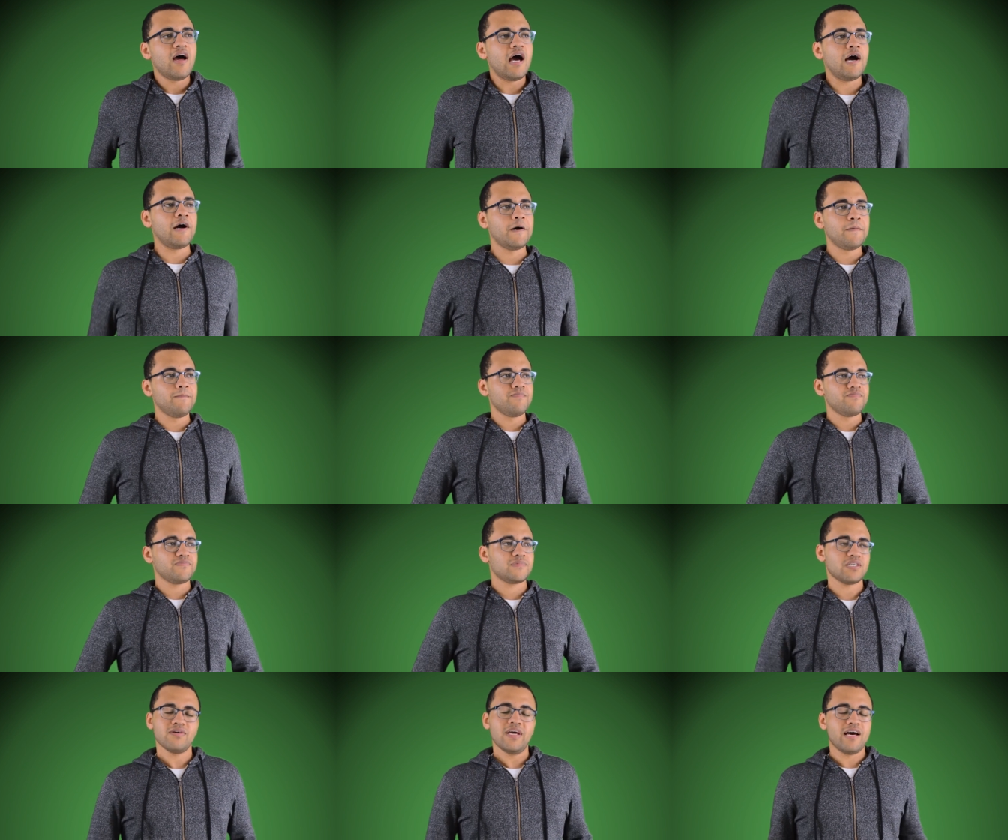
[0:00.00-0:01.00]
Um,
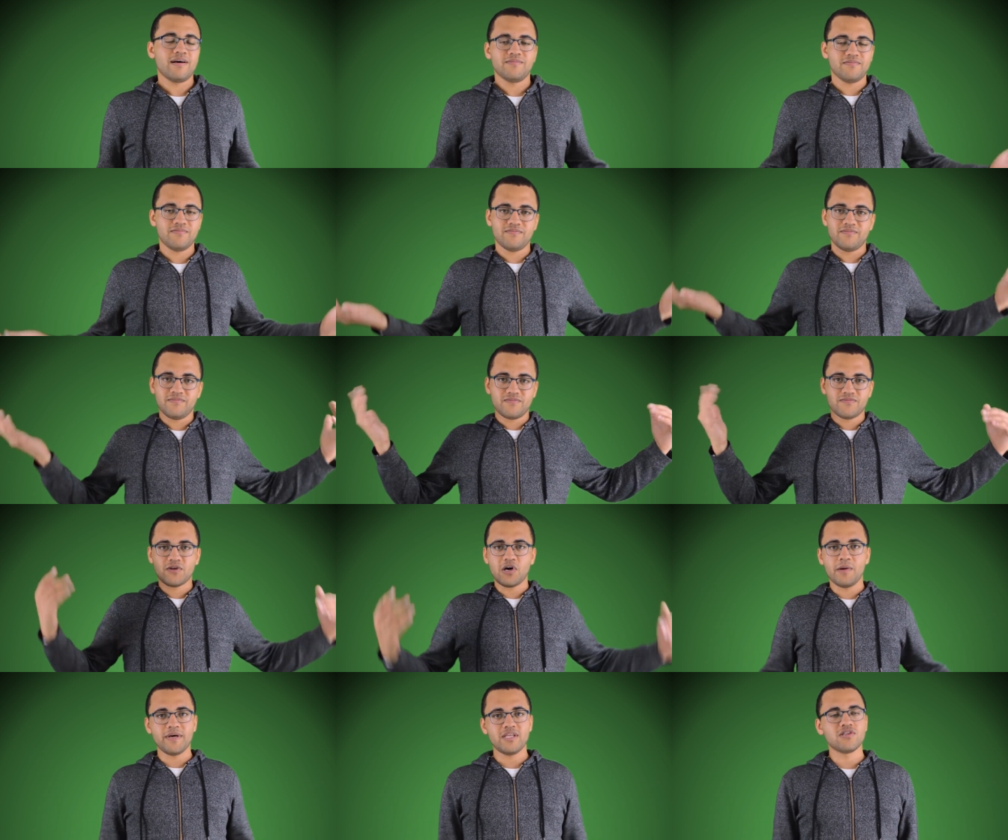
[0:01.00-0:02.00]
so yeah,
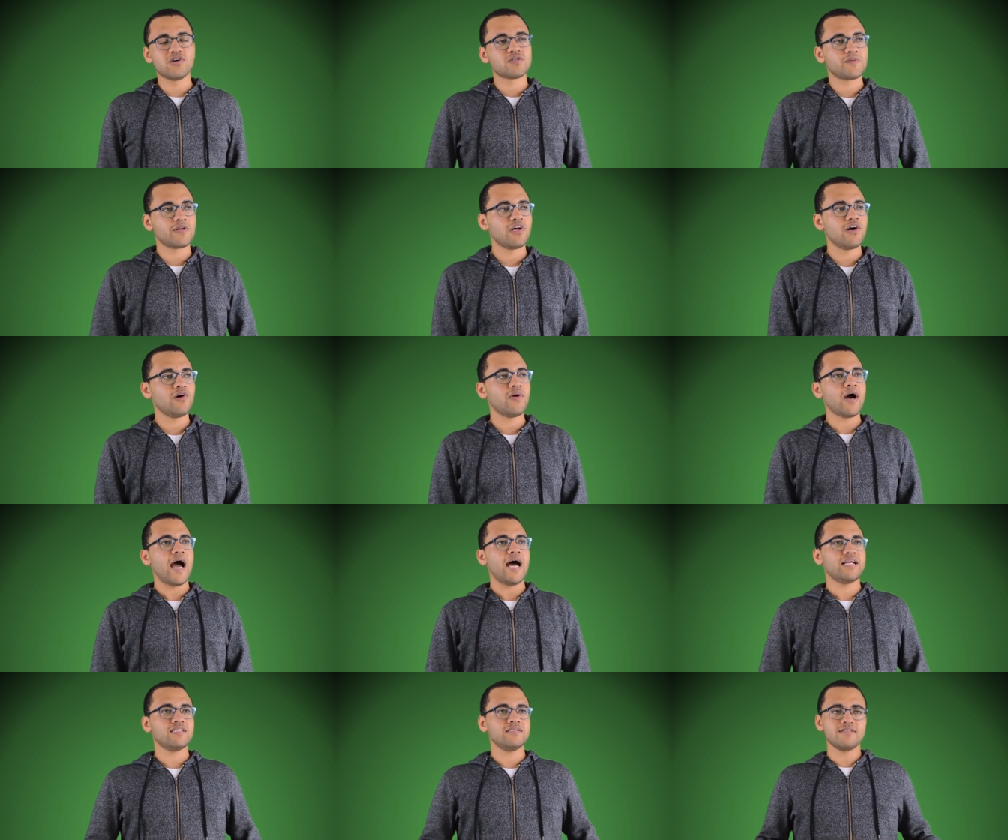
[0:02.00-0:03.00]
comment those below,
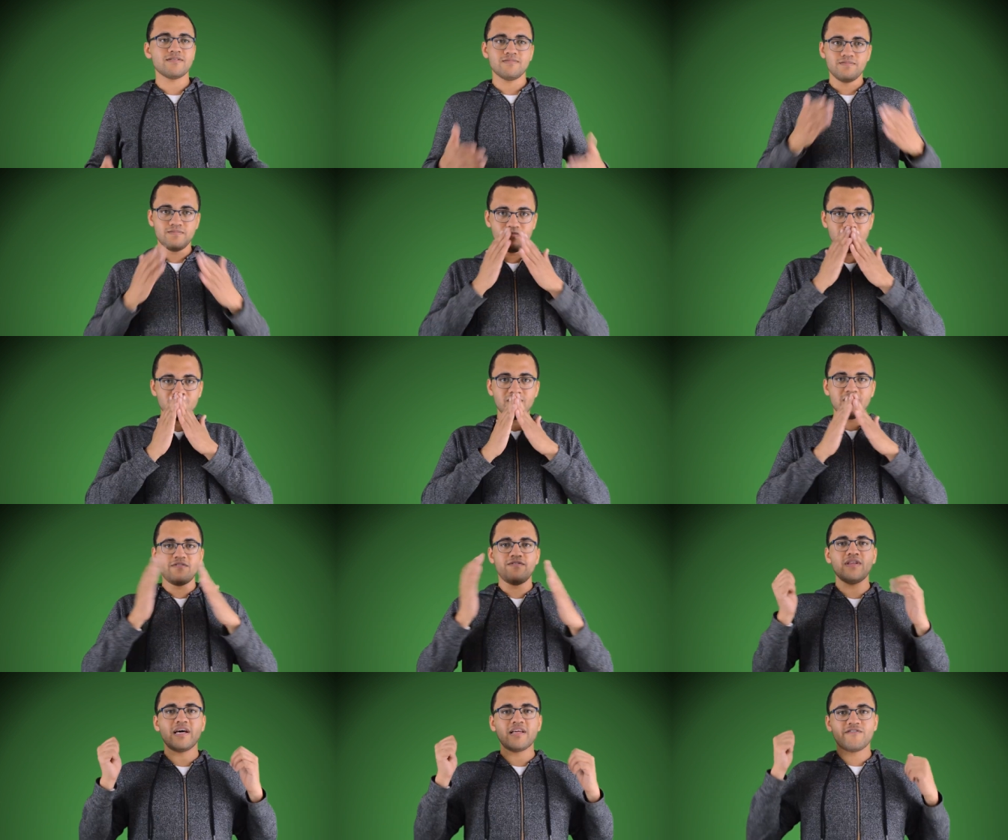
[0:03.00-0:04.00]
and
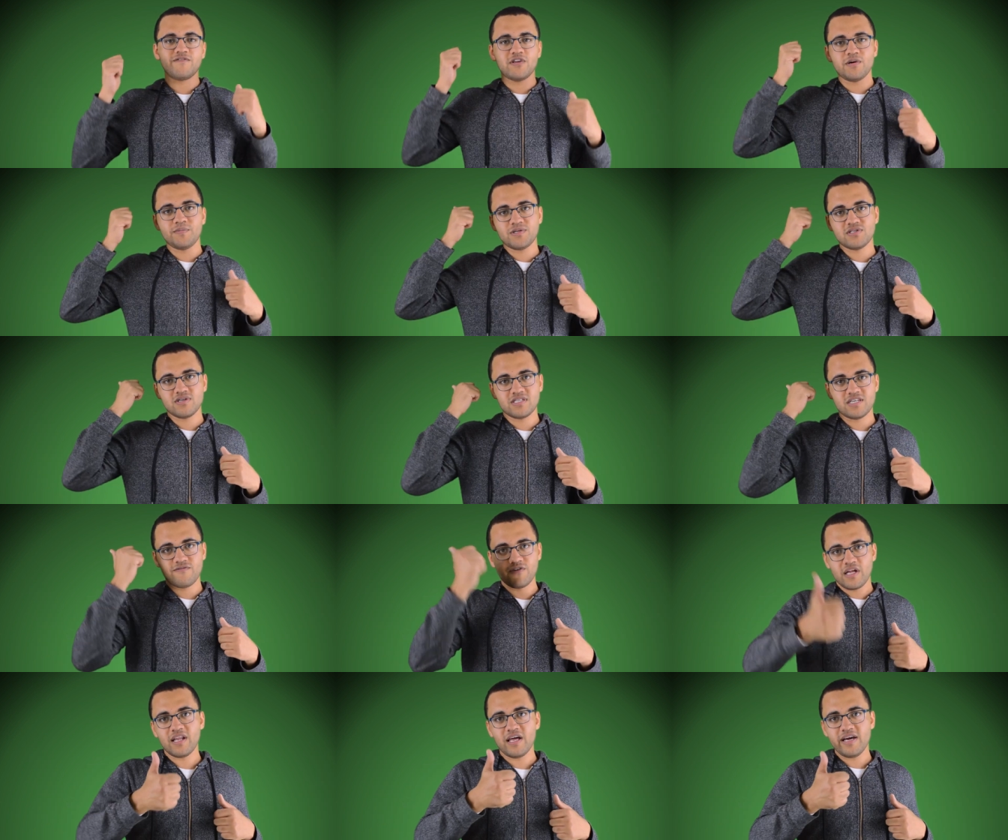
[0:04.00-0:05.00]
if you like this video, be sure to give
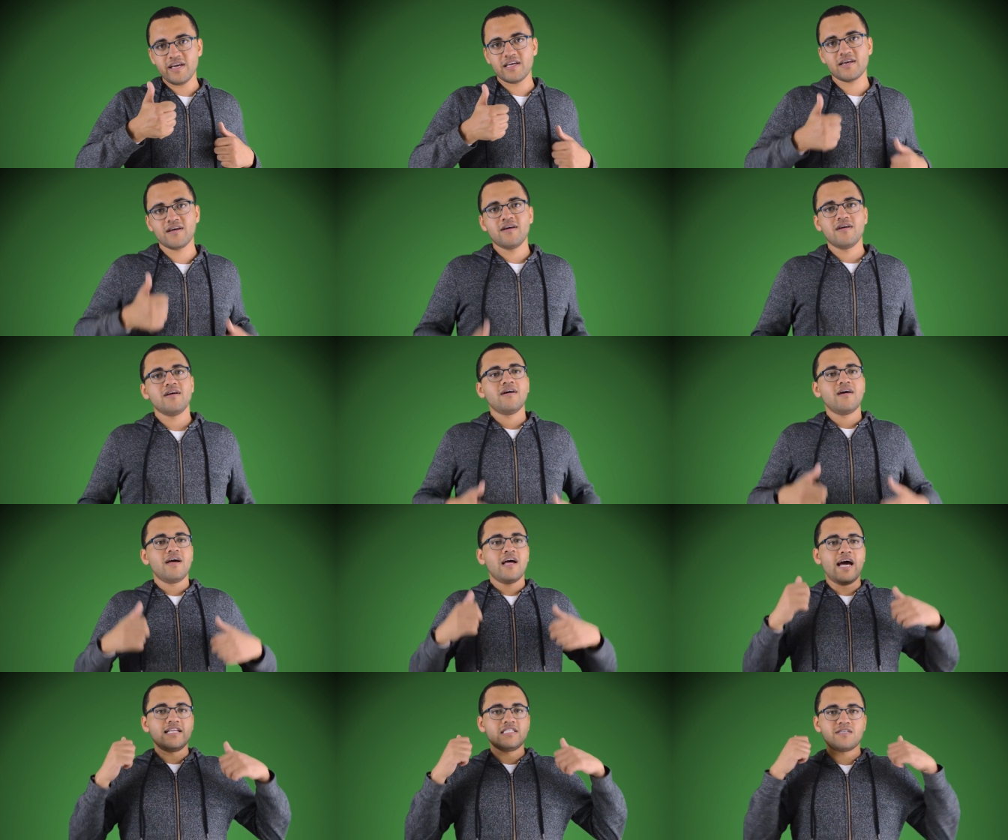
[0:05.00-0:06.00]
it a like
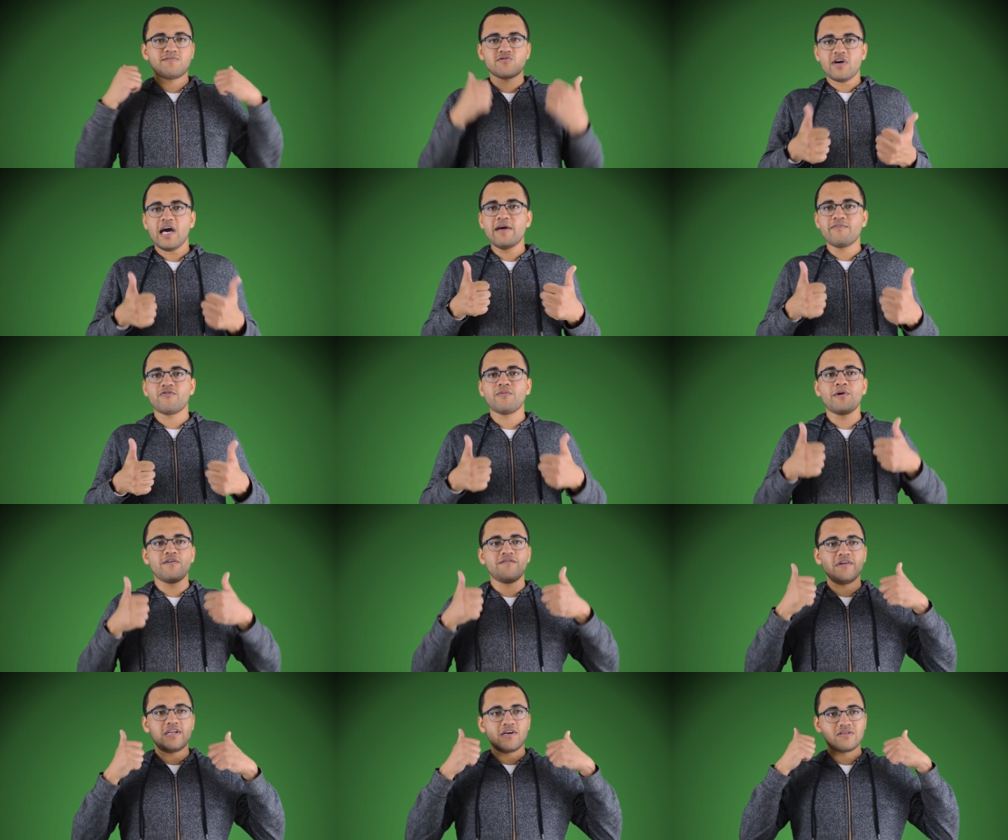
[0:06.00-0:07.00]
and subscribe for
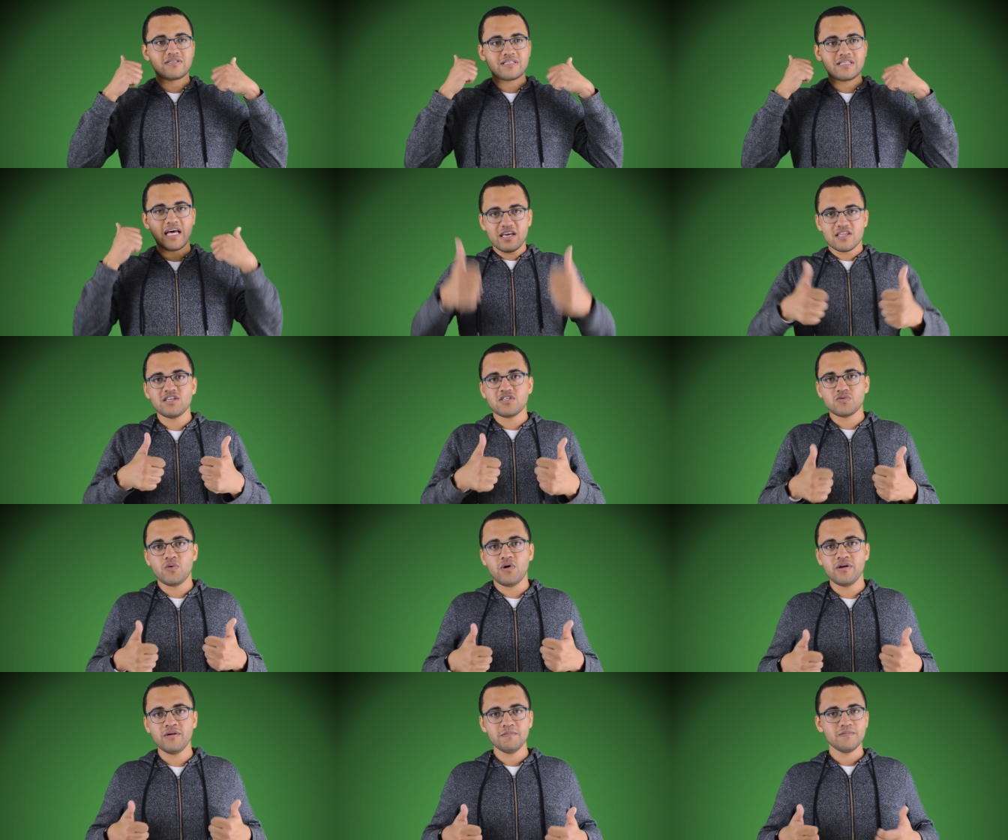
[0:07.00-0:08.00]
more videos like this
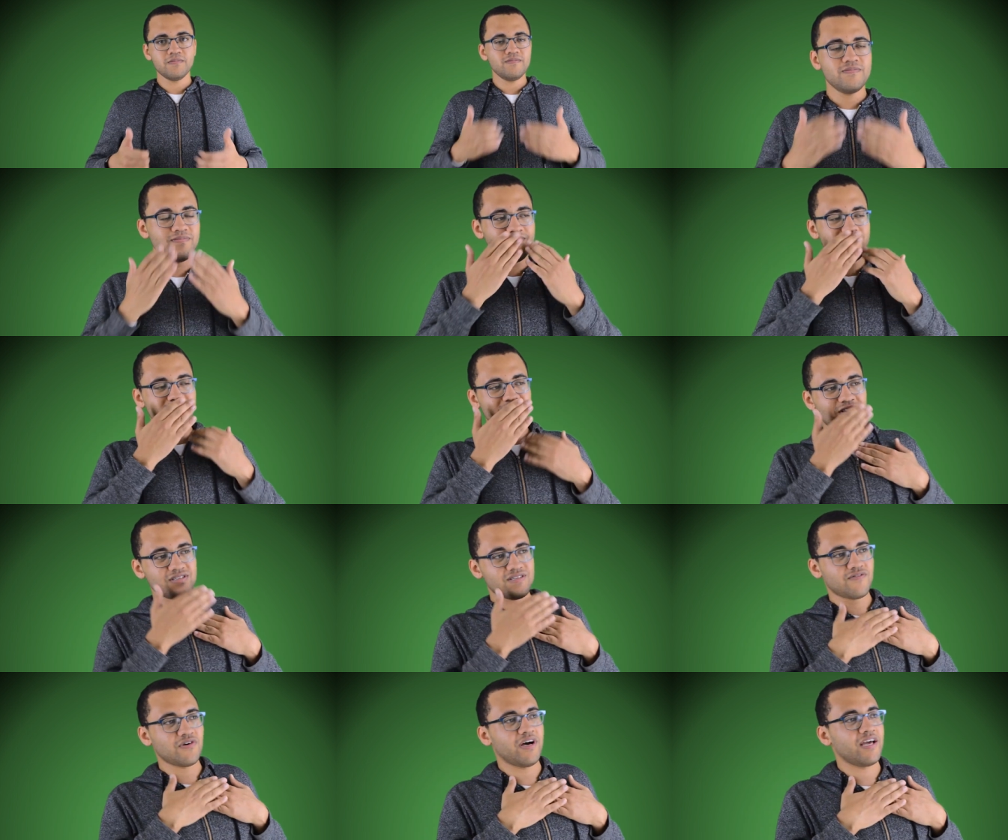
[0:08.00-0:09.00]
one.
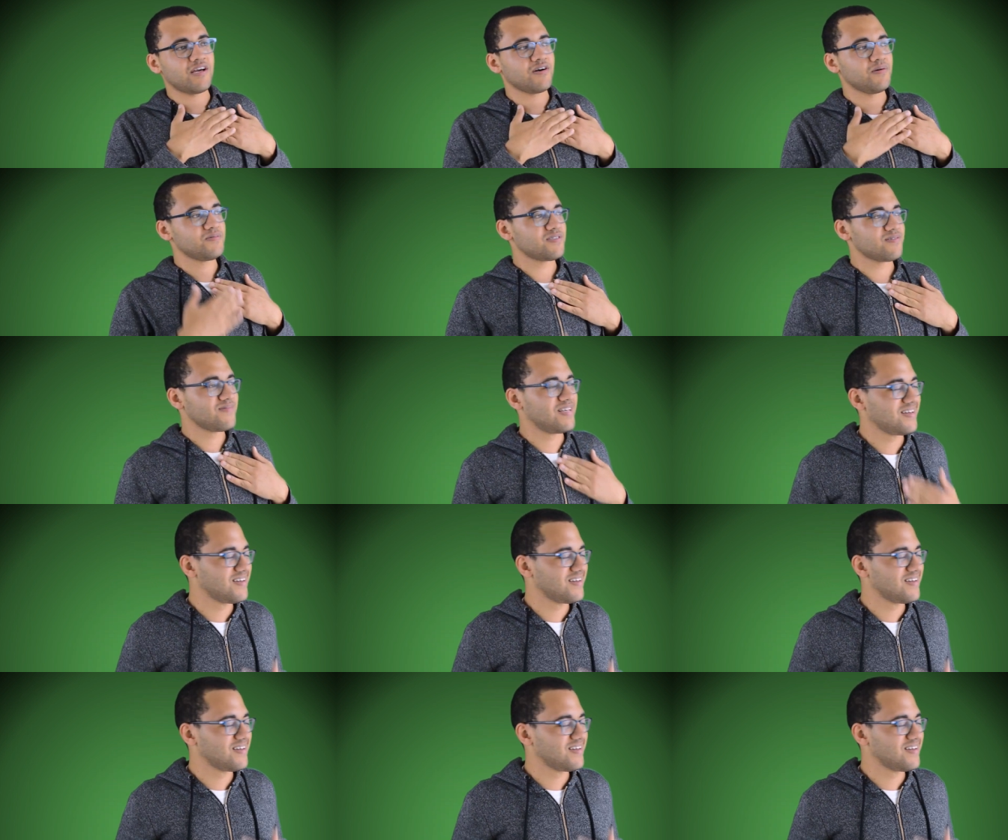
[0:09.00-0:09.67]
Gossip I've got hiccups.